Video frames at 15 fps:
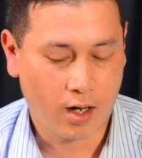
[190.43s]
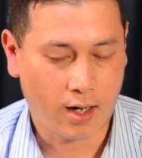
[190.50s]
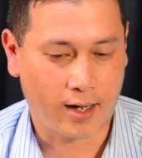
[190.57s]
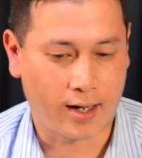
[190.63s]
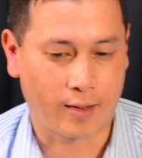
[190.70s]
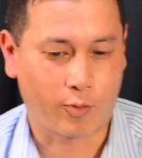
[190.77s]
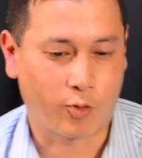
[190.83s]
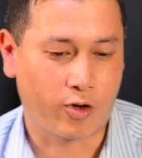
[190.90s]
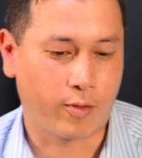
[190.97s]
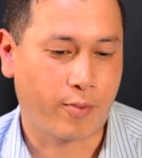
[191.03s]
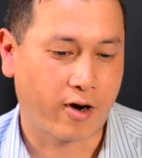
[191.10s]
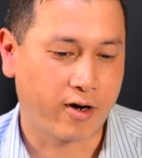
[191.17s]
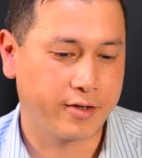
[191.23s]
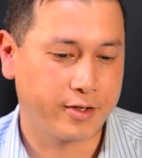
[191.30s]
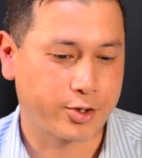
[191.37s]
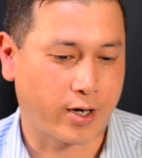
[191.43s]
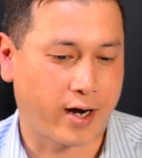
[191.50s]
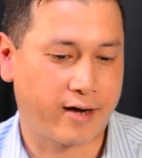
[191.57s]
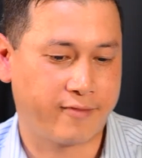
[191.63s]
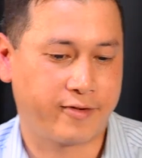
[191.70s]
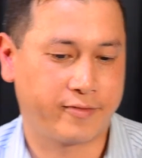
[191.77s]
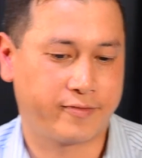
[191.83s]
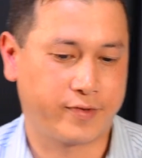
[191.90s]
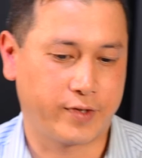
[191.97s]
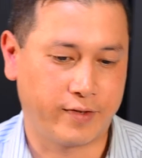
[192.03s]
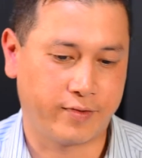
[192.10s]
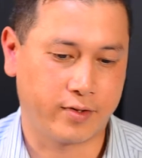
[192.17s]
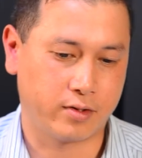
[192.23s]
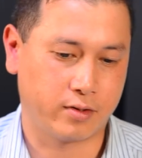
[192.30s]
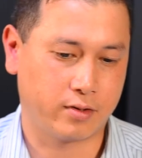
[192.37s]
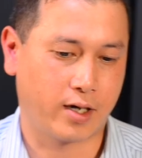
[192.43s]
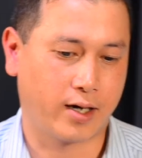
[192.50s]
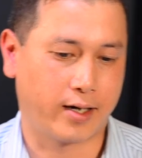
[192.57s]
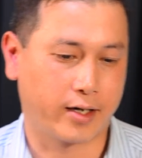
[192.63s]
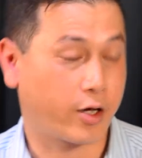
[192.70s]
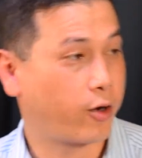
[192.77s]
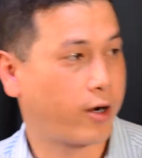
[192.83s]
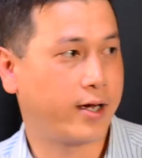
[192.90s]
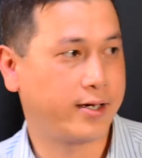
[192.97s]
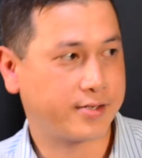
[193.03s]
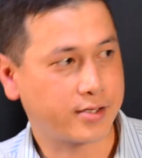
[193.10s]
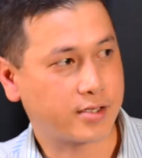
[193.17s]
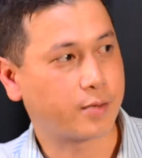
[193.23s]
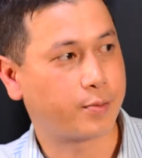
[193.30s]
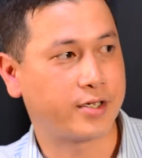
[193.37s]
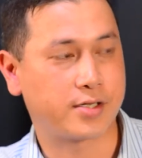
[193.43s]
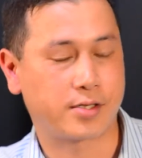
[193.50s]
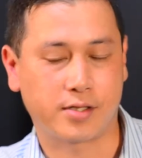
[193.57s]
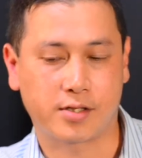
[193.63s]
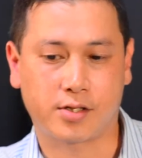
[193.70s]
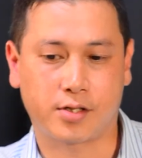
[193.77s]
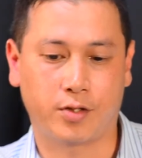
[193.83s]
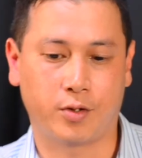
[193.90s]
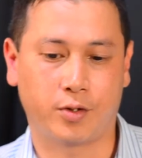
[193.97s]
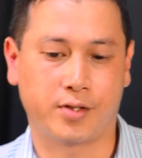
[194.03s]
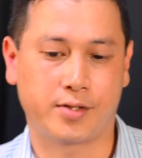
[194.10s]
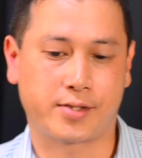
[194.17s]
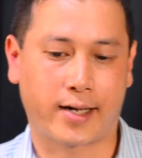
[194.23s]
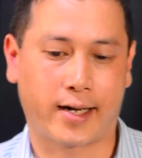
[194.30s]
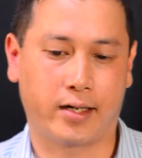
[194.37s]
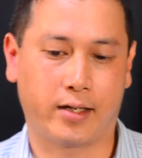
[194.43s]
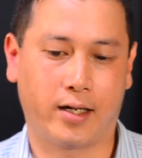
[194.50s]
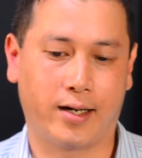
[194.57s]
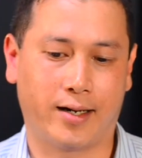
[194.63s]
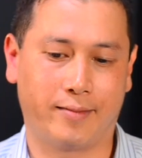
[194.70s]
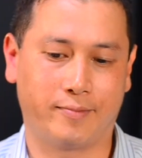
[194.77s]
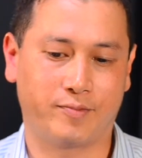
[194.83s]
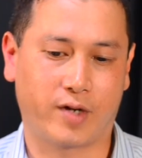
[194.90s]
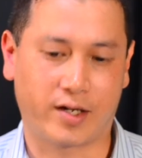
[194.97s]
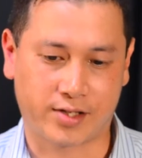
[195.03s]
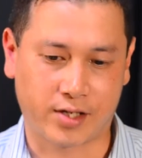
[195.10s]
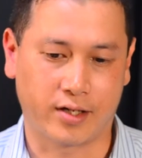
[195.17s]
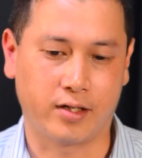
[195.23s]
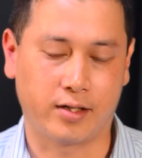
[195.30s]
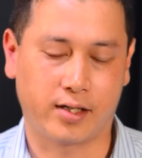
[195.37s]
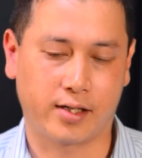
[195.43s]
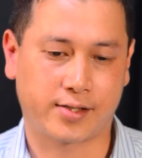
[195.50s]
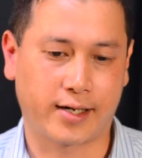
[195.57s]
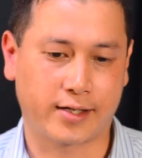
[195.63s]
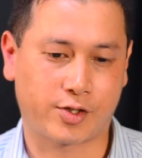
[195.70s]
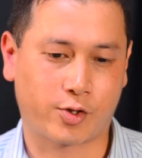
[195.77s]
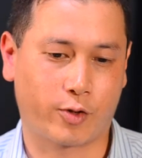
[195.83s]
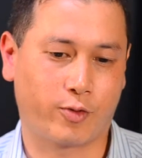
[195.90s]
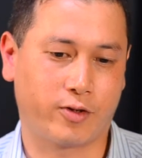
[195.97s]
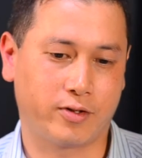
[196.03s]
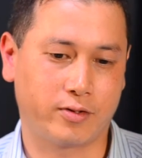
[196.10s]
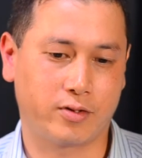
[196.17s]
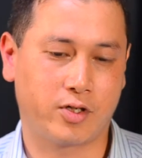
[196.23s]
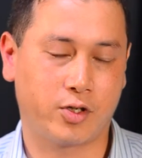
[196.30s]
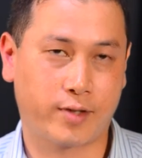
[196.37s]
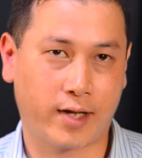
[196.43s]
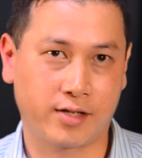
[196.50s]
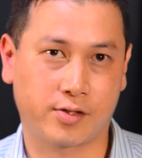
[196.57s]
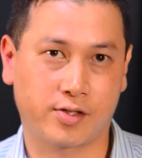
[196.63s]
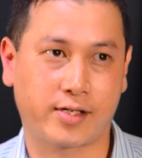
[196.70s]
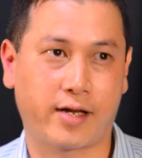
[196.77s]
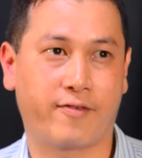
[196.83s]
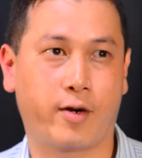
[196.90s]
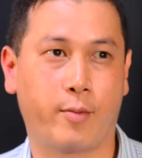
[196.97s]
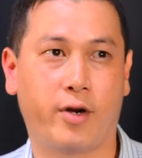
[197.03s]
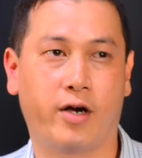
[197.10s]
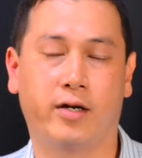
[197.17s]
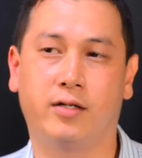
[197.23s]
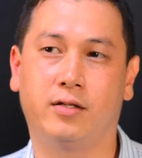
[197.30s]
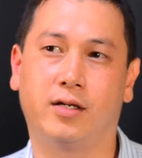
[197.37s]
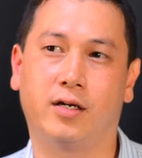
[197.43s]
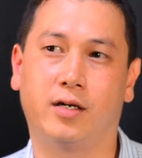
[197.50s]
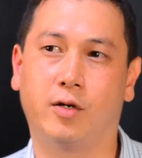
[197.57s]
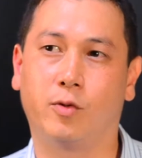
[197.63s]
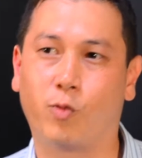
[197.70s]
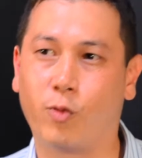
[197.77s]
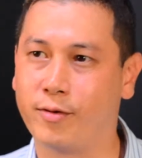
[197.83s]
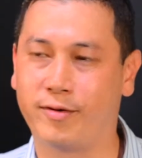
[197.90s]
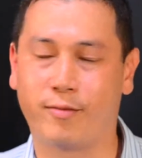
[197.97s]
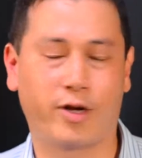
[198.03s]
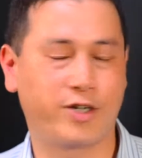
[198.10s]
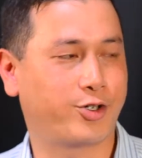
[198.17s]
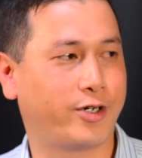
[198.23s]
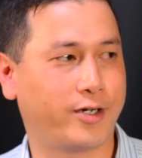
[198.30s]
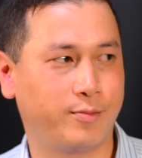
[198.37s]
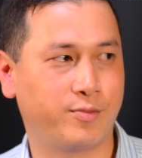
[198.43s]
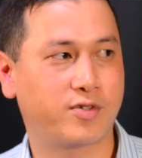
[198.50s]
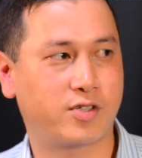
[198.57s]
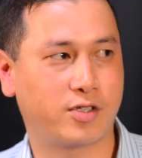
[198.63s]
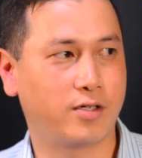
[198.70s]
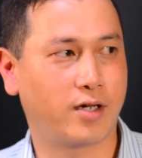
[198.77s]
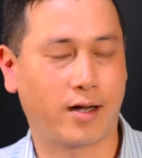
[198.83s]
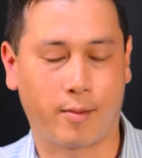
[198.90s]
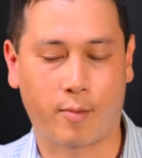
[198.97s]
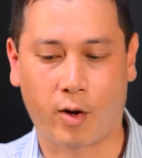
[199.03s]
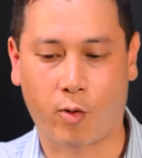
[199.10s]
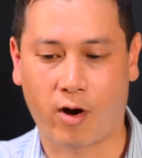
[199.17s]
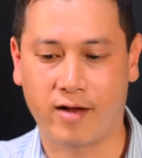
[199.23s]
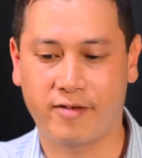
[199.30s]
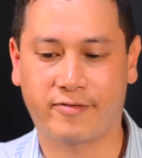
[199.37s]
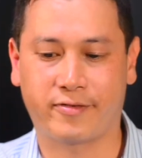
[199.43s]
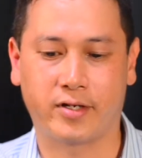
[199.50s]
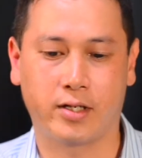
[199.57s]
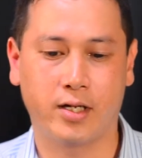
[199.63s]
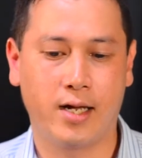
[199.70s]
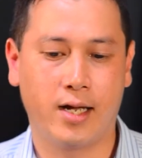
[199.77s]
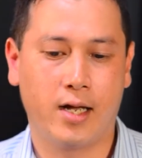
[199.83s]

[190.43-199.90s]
Um, well, part of the drive of even uh, Kona Ice as a business, too, is that, um, I'll tell you a sad story, Will. In two thousand seven, I married the woman of my dreams, uh, my wife, and